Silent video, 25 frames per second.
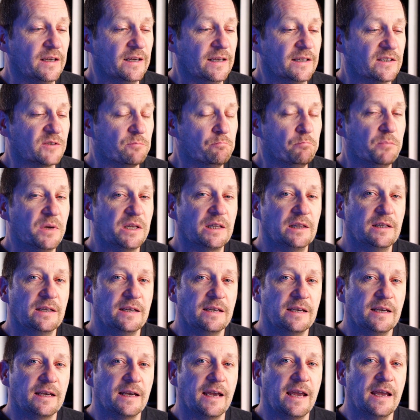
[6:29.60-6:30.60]
It's
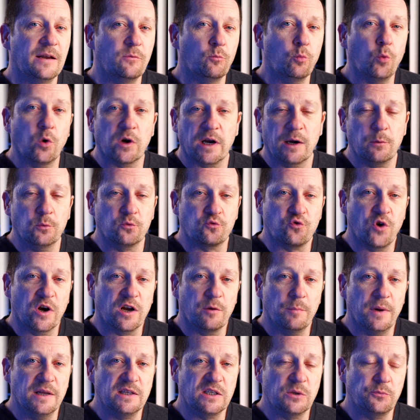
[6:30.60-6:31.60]
middling in what I would
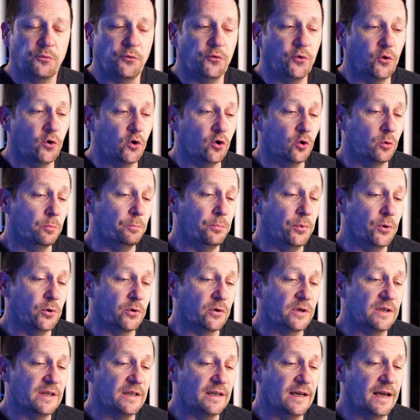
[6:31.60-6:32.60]
recommend it for,
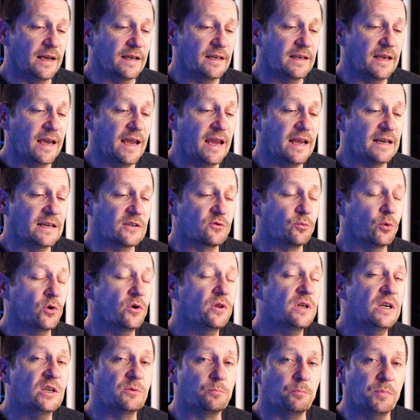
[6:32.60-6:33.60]
but again, it's one of
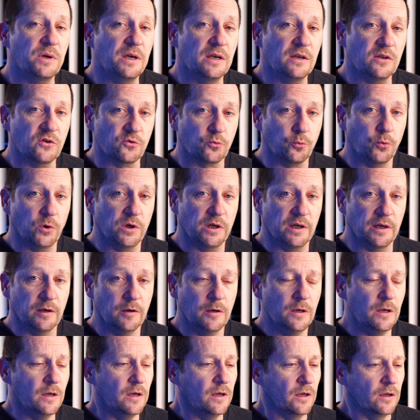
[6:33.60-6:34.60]
these beers where
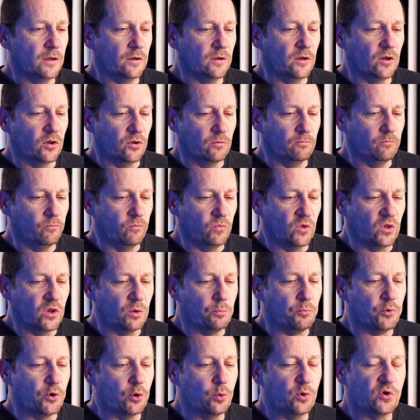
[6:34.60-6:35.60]
the
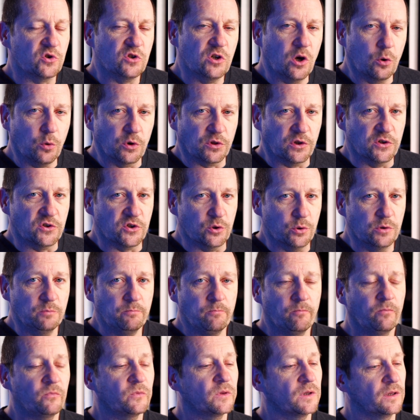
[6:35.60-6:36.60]
brewers know what they're doing.
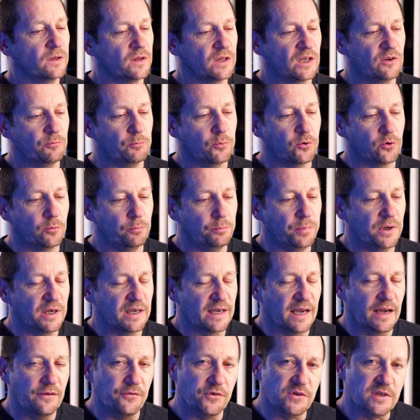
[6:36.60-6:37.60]
They've put a big
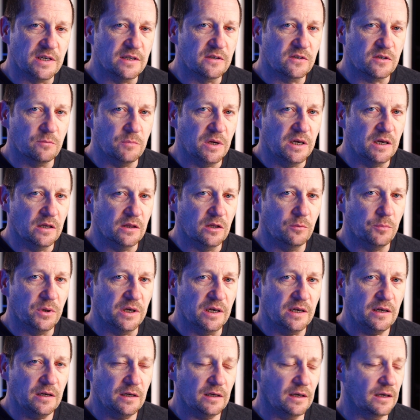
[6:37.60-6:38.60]
effort into making the
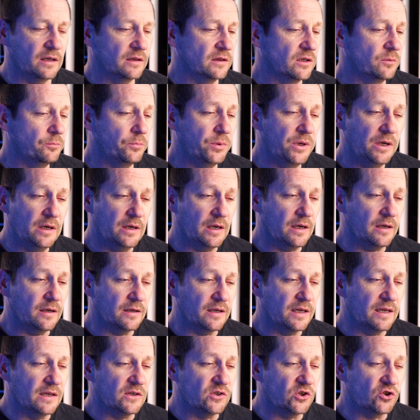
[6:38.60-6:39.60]
beer, and the beer
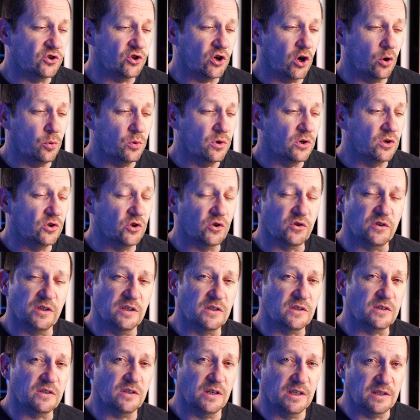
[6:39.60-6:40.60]
is showing just
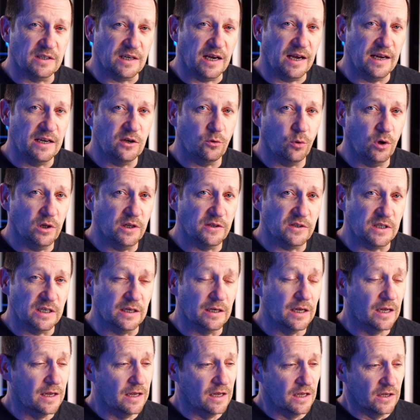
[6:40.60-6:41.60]
its high
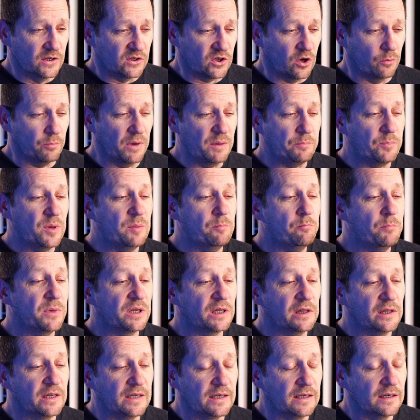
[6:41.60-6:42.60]
quality. So it might be
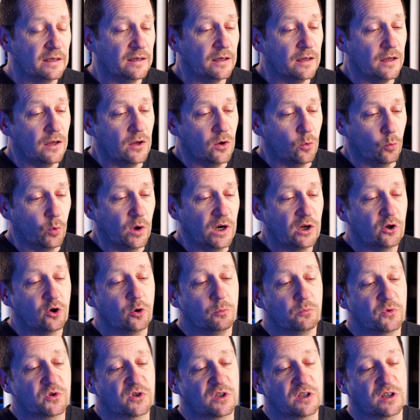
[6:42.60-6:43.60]
middling when it
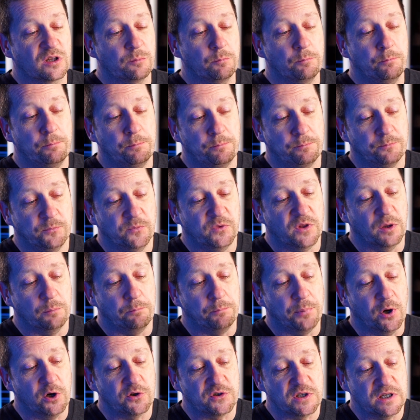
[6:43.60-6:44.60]
comes to the
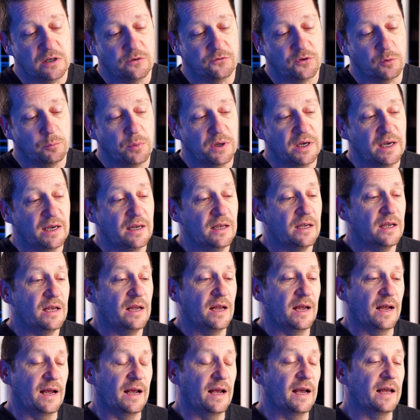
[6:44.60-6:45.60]
body of the beer
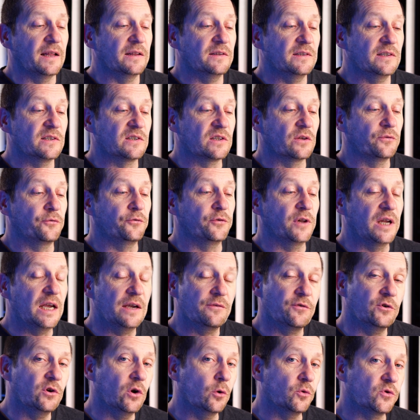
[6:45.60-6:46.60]
and the
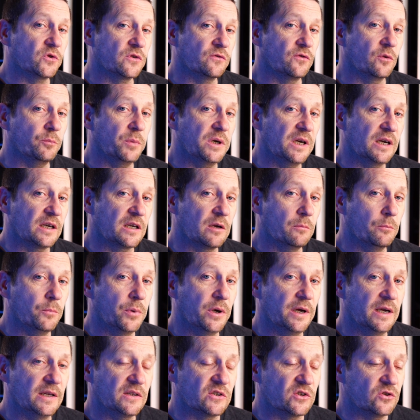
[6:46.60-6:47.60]
flavour notes of the beer
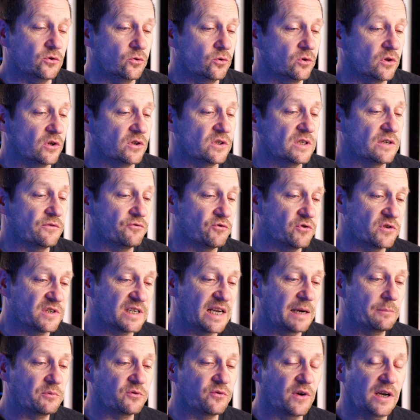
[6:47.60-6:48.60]
compared to the different
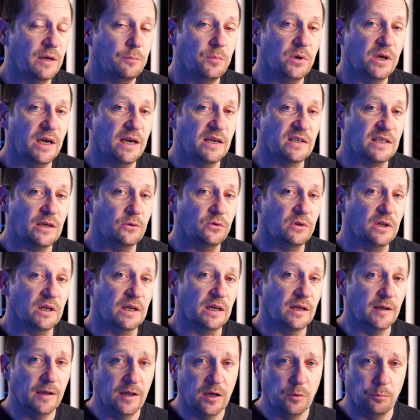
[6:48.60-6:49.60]
types of IPAs out
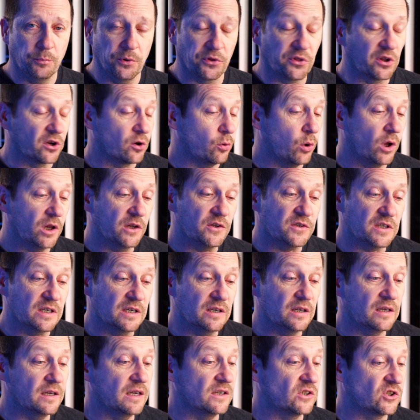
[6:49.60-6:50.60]
there, but the
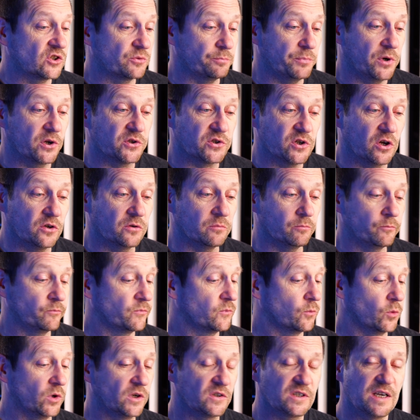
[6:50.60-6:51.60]
quality is spot on.
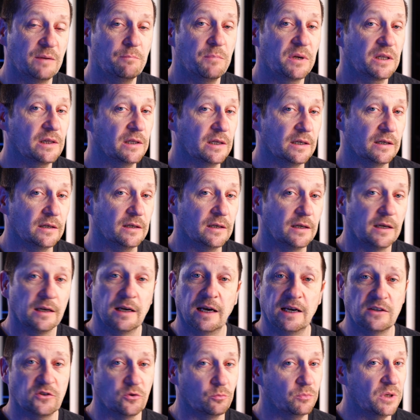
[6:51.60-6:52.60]
When I say middling,
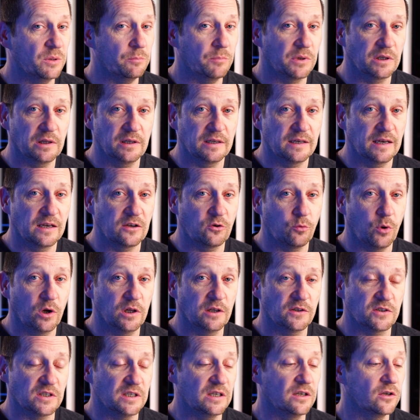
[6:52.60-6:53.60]
I don't mean middling in
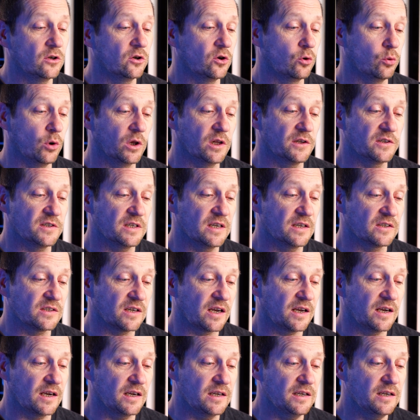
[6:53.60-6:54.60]
quality. Quality is
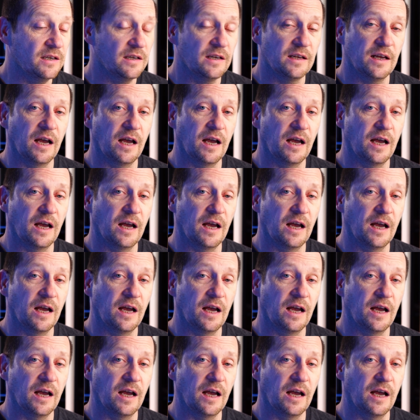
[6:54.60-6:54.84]
high.